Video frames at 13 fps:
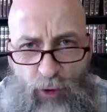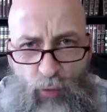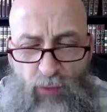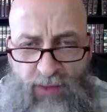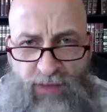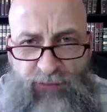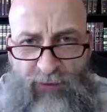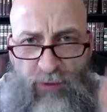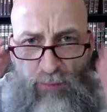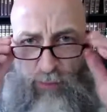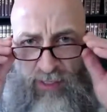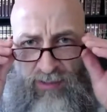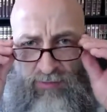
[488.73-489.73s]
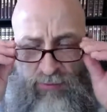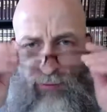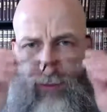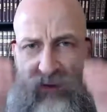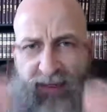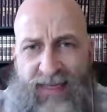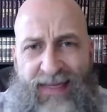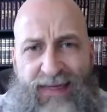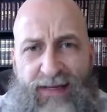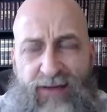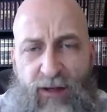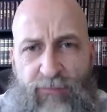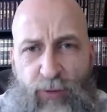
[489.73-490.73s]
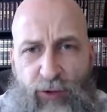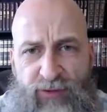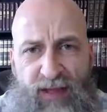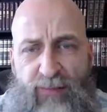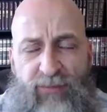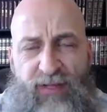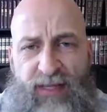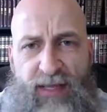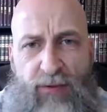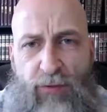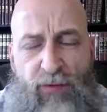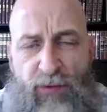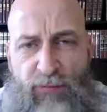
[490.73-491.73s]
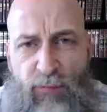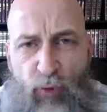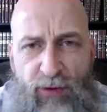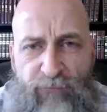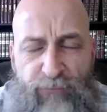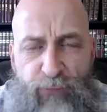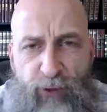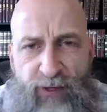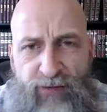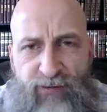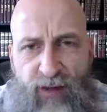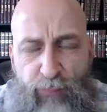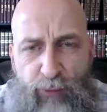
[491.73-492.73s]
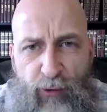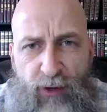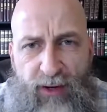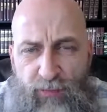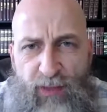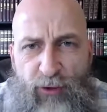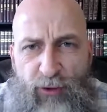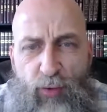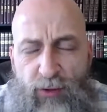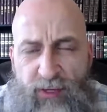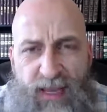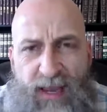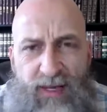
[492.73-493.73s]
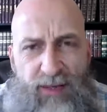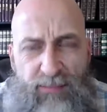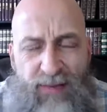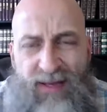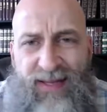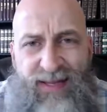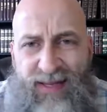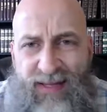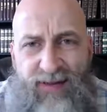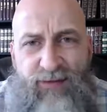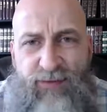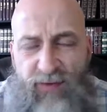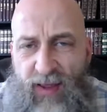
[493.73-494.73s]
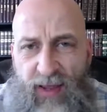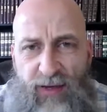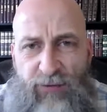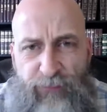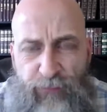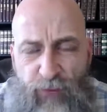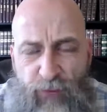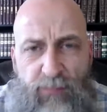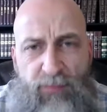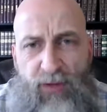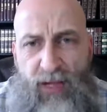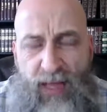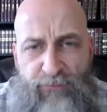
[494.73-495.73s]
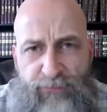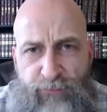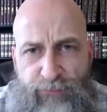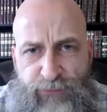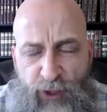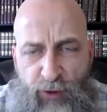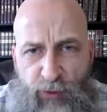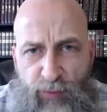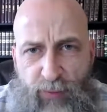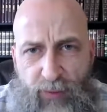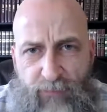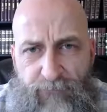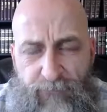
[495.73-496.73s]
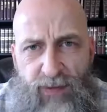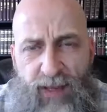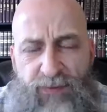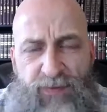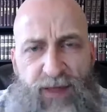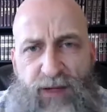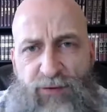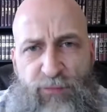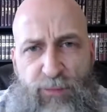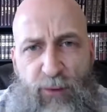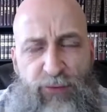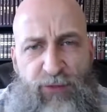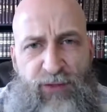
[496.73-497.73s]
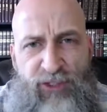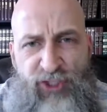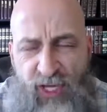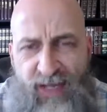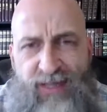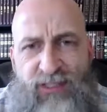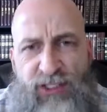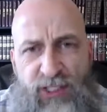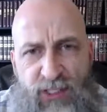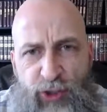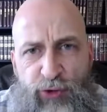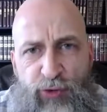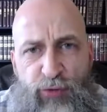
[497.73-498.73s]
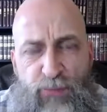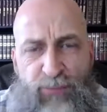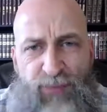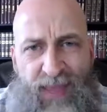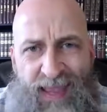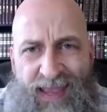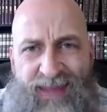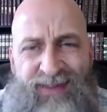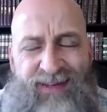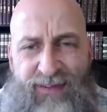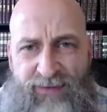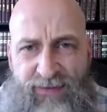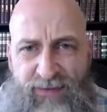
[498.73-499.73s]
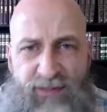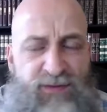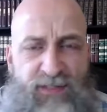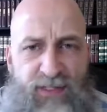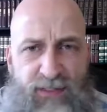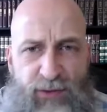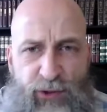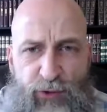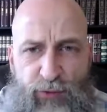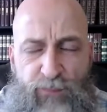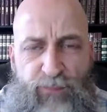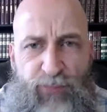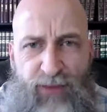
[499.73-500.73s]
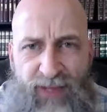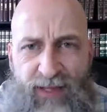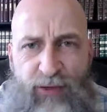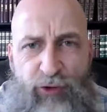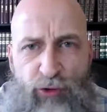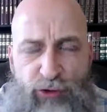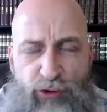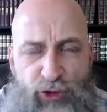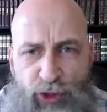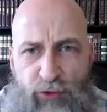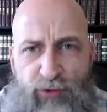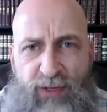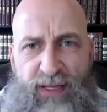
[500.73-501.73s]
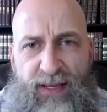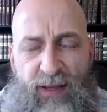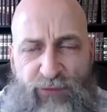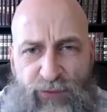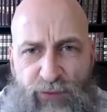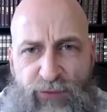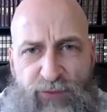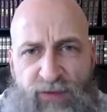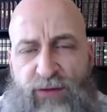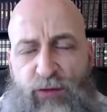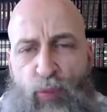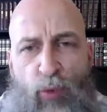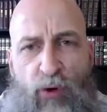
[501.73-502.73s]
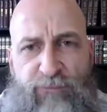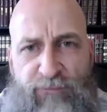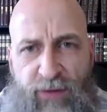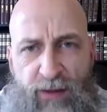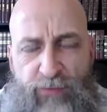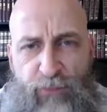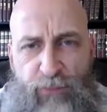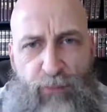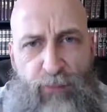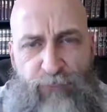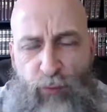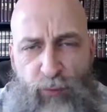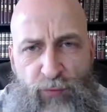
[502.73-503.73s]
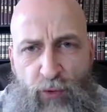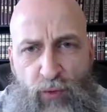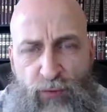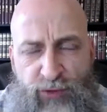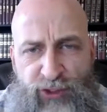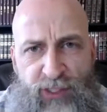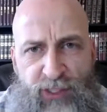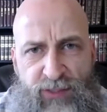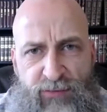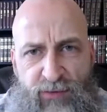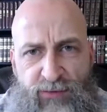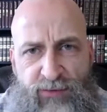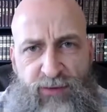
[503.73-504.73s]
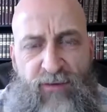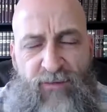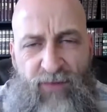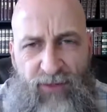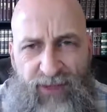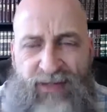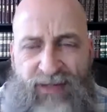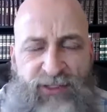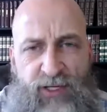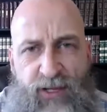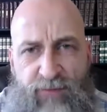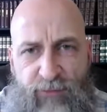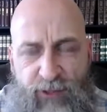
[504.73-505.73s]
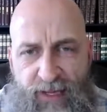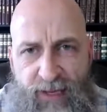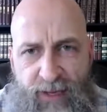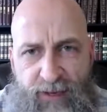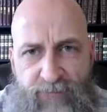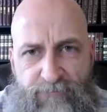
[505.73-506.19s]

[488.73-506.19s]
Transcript: Well, that's going to bring us to an end of our time together this morning, friends. I pray that you are gaining many insights from the life of Job and that is both changing you and assisting you in your journey as you seek to walk faithful before the Lord Jesus each and every day.